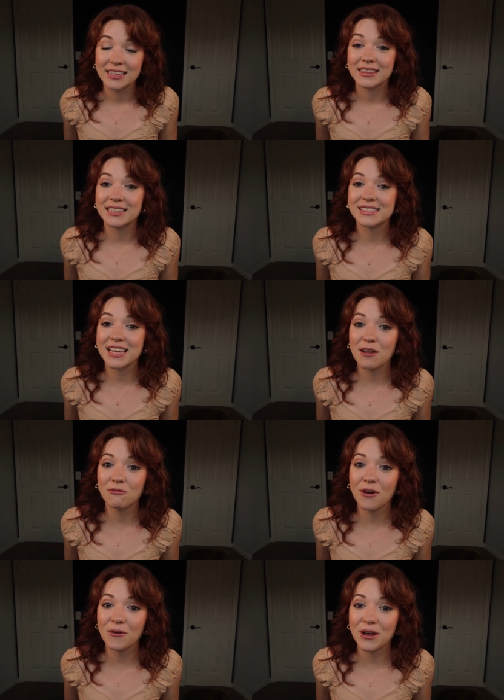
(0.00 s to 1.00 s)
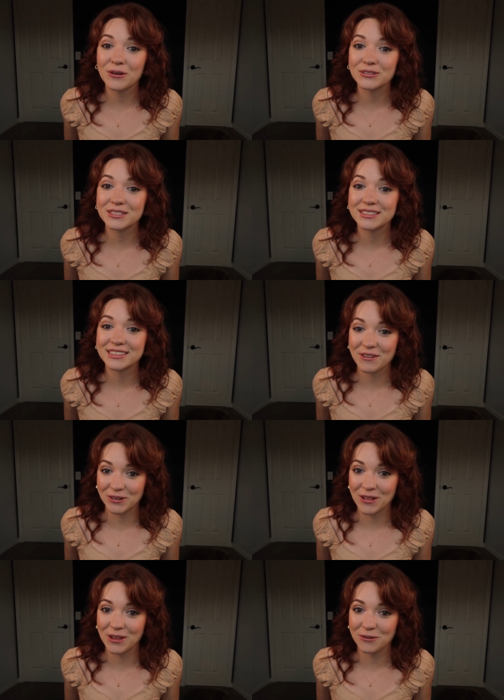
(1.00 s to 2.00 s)
the same photos that were
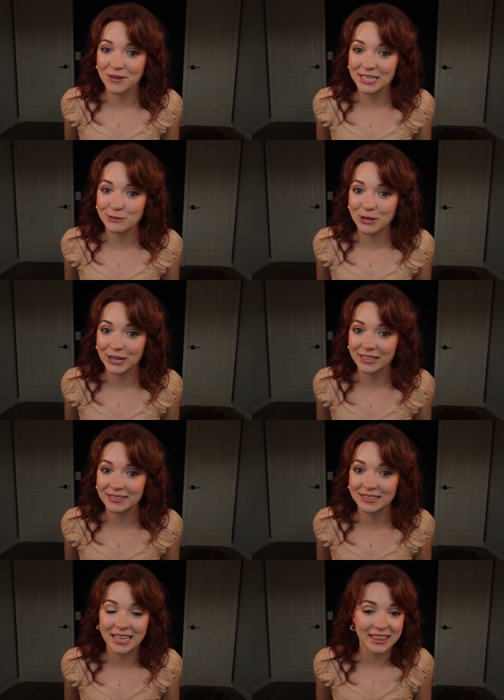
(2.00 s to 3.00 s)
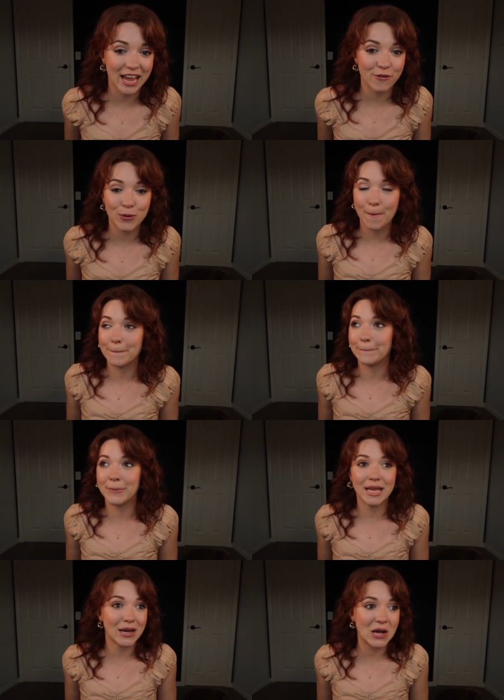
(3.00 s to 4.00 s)
on their Facebook that they haven't
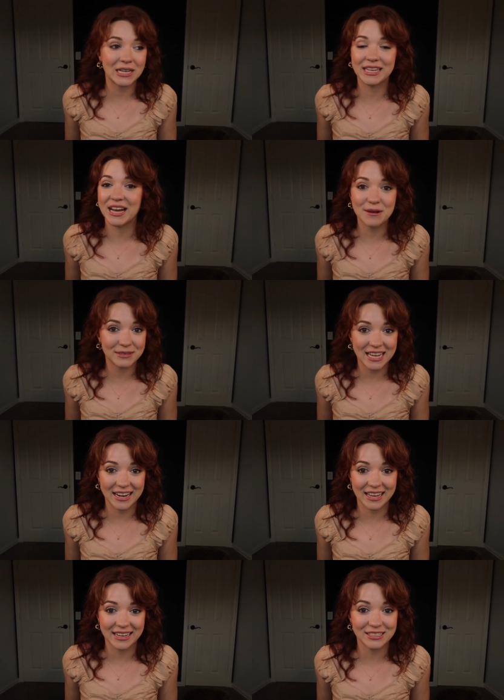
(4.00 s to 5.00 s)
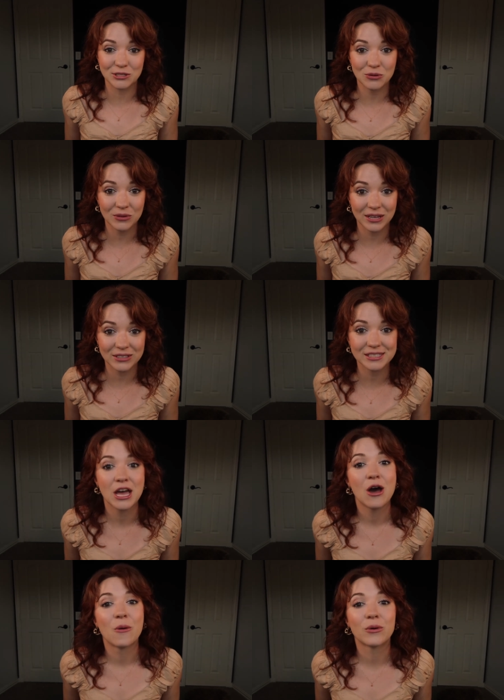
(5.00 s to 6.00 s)
been on and updated in two years
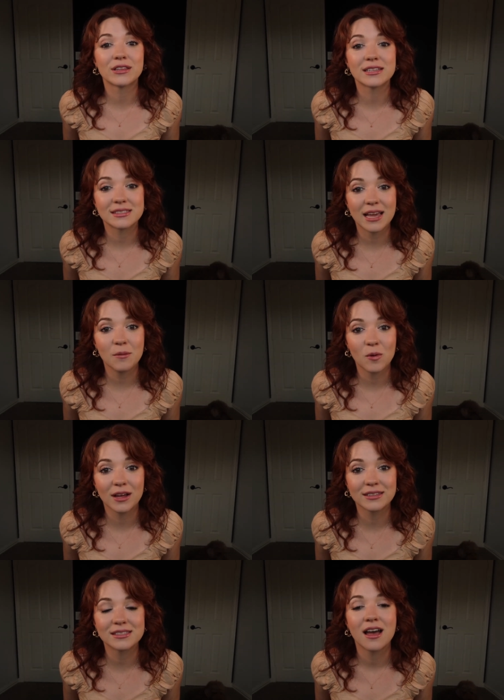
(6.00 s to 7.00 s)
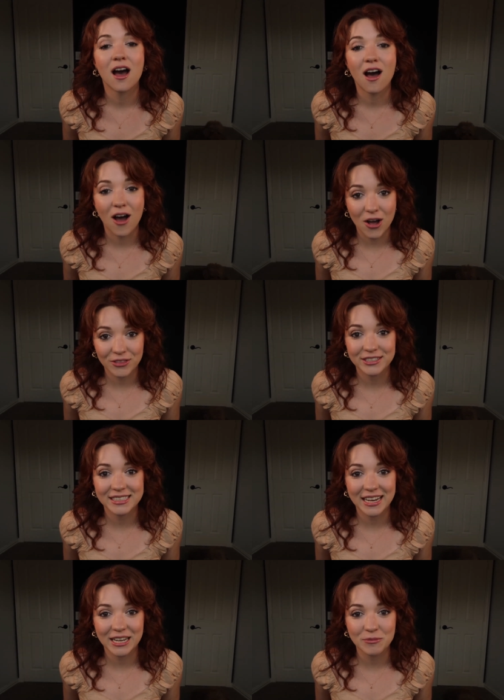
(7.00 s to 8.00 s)
were the same ones on their
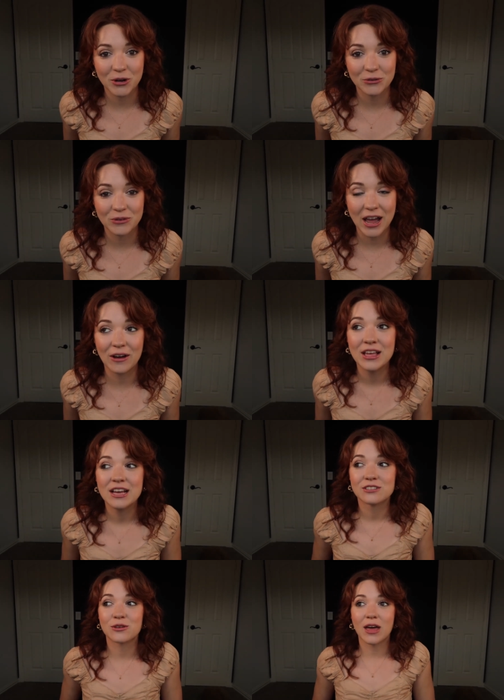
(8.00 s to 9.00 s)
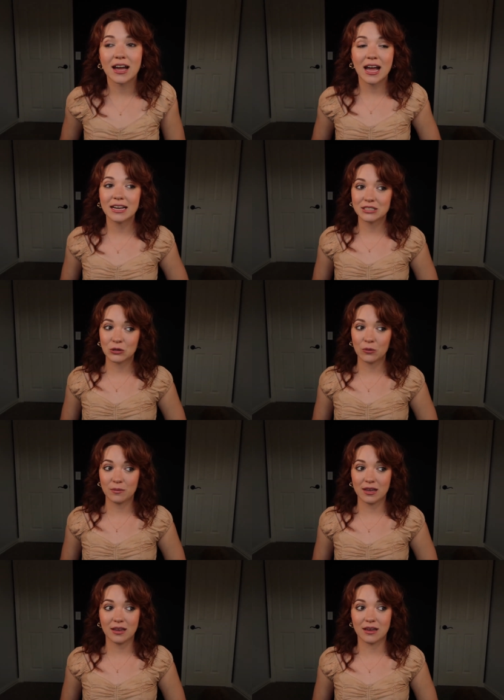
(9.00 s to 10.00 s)
dating profile. So that kind of told
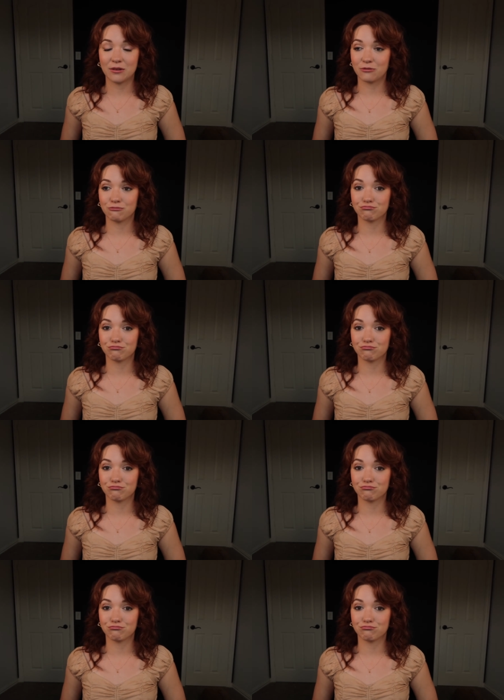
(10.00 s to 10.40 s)
me of,